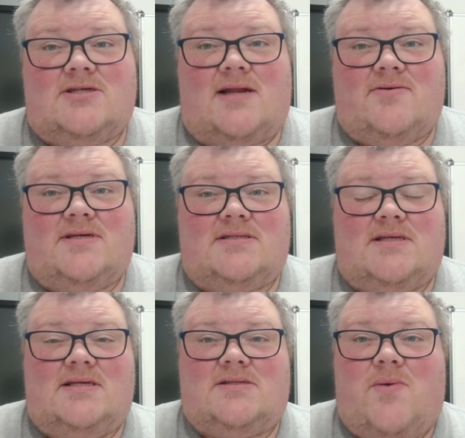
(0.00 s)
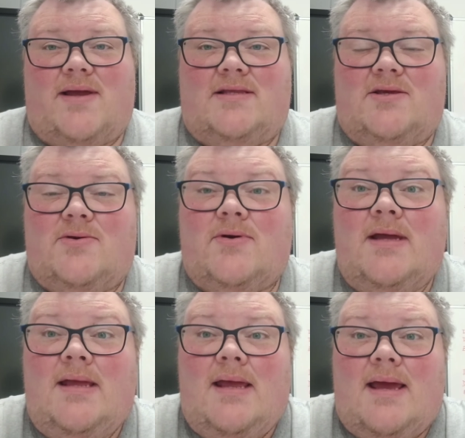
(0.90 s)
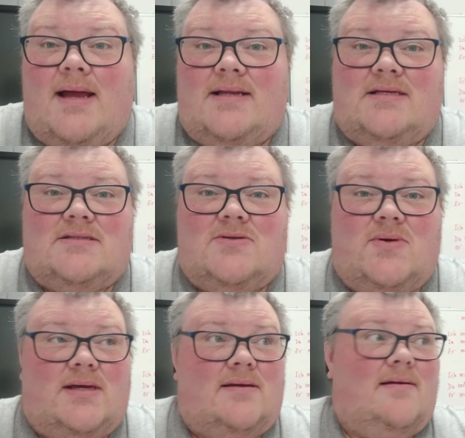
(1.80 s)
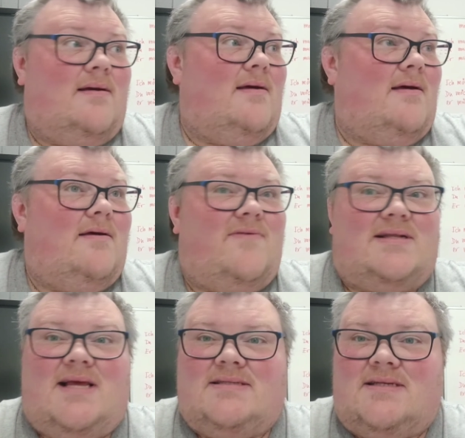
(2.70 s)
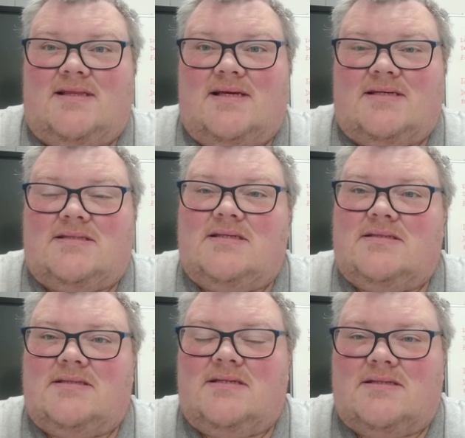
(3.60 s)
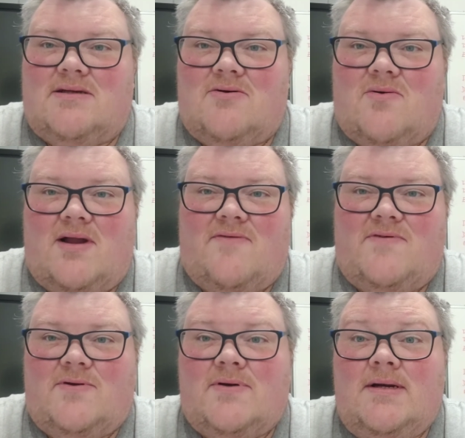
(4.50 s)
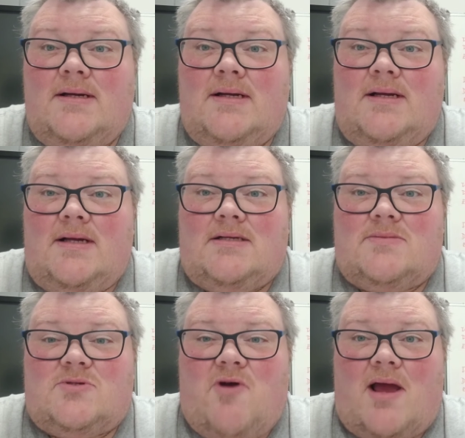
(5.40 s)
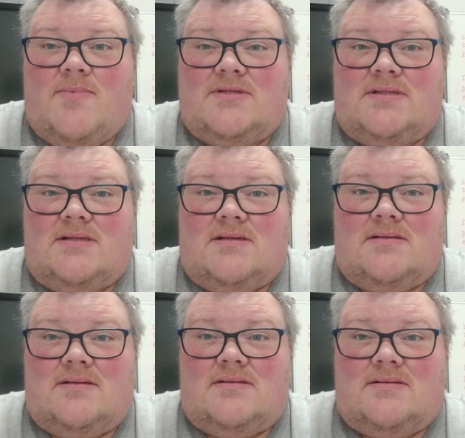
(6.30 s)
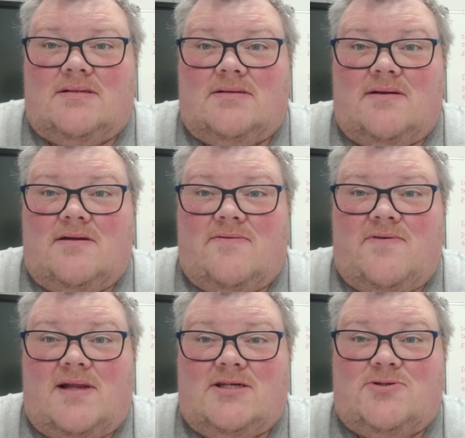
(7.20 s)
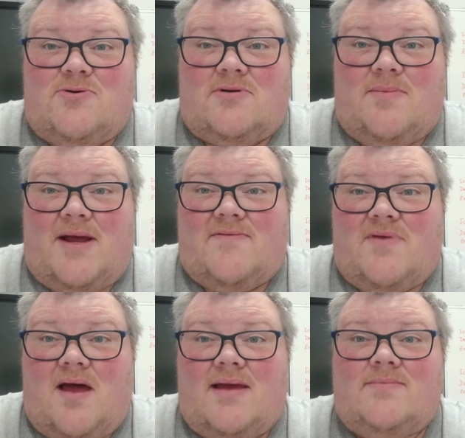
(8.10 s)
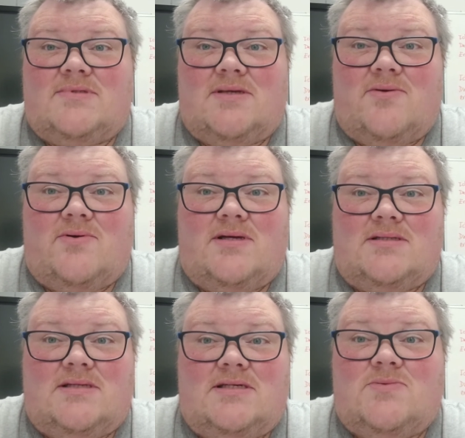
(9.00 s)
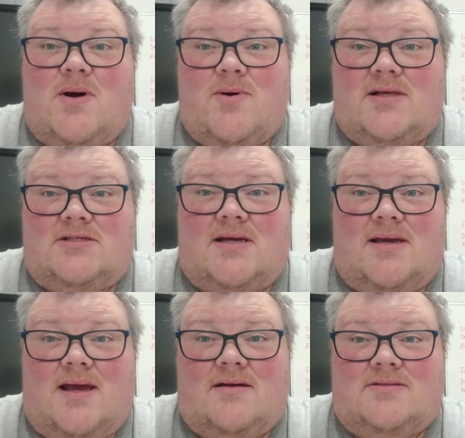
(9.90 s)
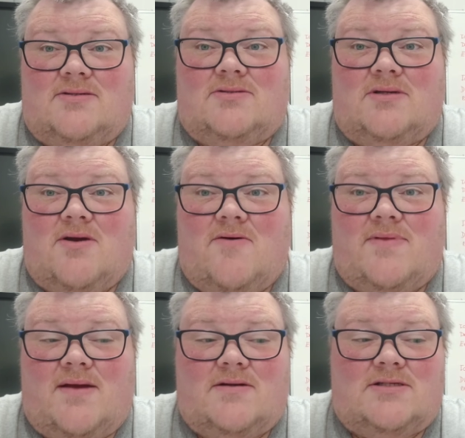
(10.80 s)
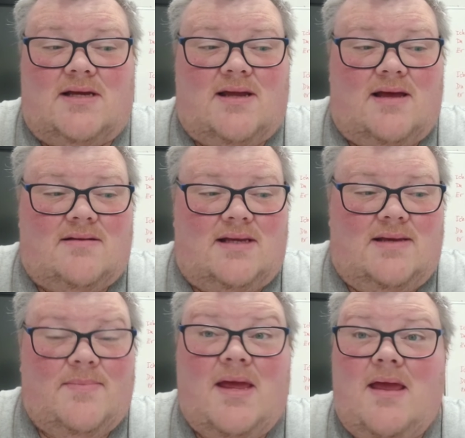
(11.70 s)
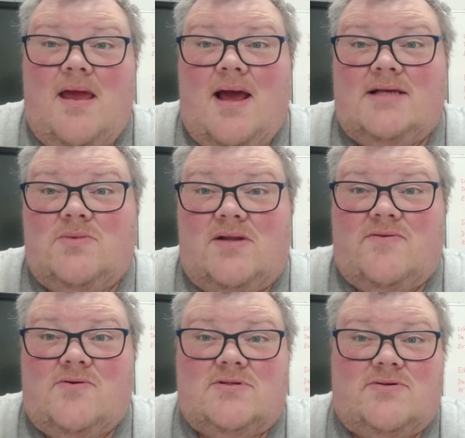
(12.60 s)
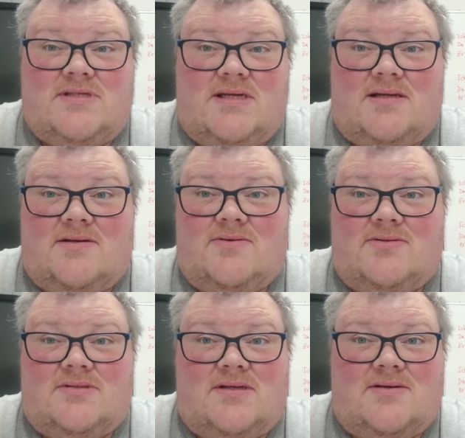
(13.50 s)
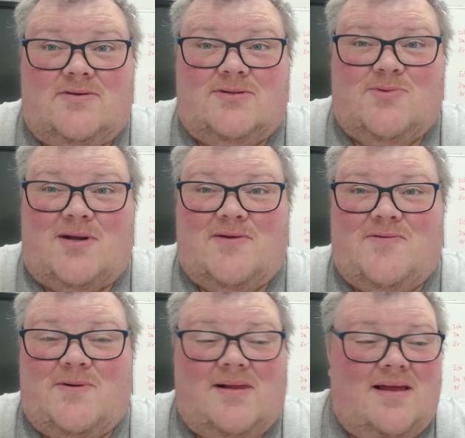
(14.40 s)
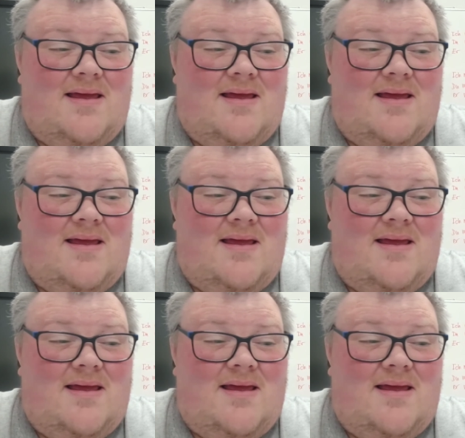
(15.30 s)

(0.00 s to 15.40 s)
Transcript: channel. He's quite new, and he's doing fantastic things. He's got quite a few subscribers in a fairly short amount of time, so he's well worth checking out. So you should go over there and check out him, as well, of course, Christina, who's a wonderful